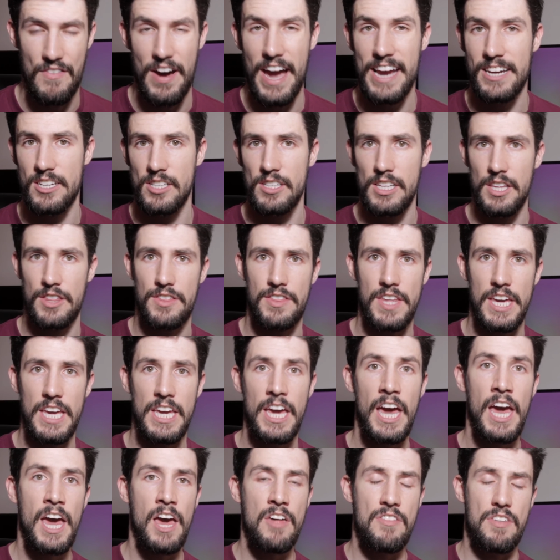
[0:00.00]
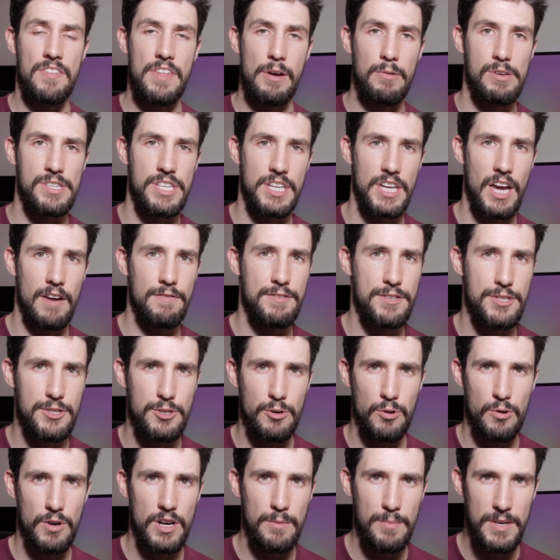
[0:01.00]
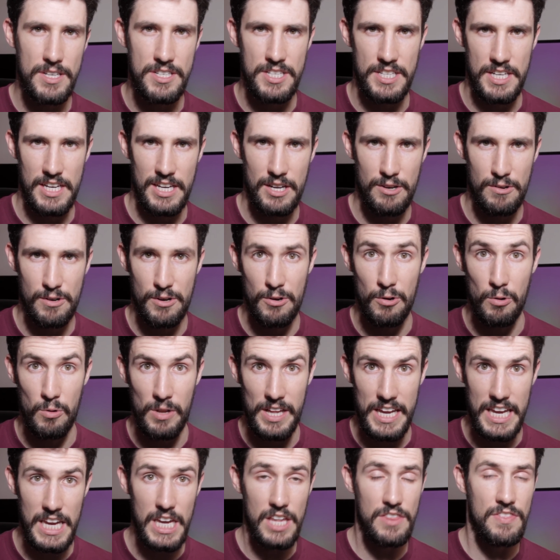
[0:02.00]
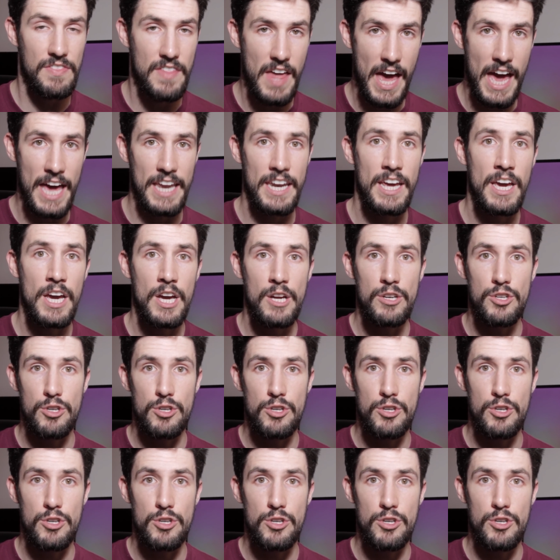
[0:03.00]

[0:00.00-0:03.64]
I actually think that there was enough story material in that